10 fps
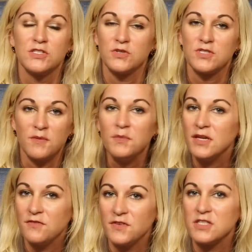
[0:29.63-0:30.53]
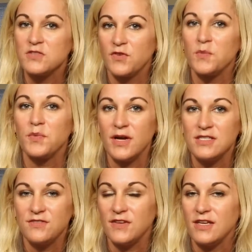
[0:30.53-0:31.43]
So some benefits for
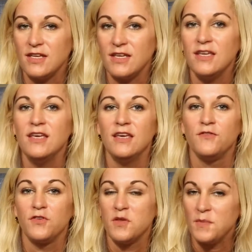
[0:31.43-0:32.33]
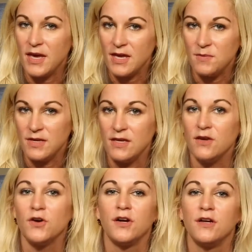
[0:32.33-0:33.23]
breastfeeding for the baby
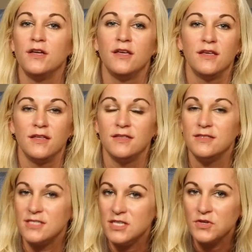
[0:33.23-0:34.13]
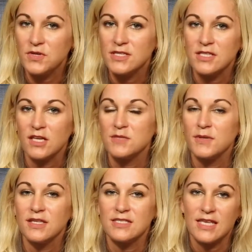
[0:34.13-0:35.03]
are decreased
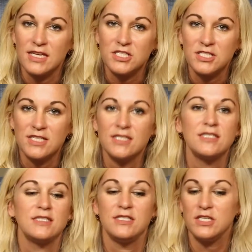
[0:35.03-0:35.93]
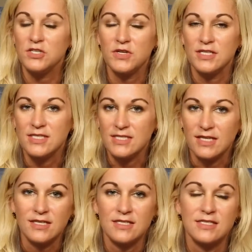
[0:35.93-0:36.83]
hospitalizations, decreased
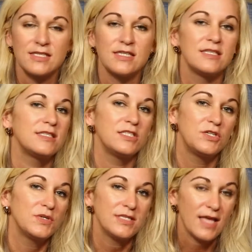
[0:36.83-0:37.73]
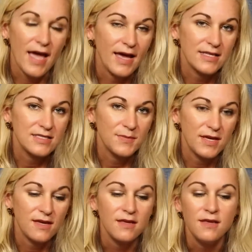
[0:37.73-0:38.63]
sicknesses, decreased
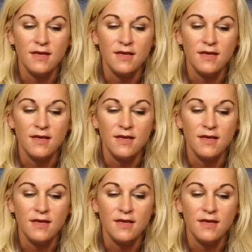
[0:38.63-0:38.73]
asthma,